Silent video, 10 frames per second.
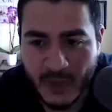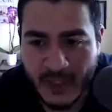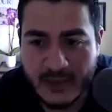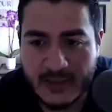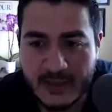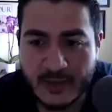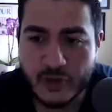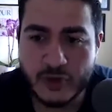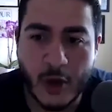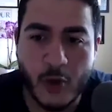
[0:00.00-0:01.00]
is
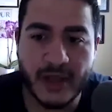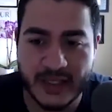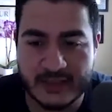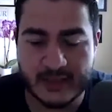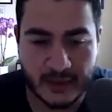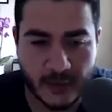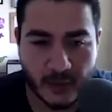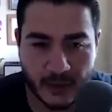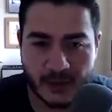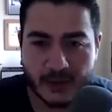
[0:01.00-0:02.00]
so
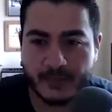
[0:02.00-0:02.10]
insecure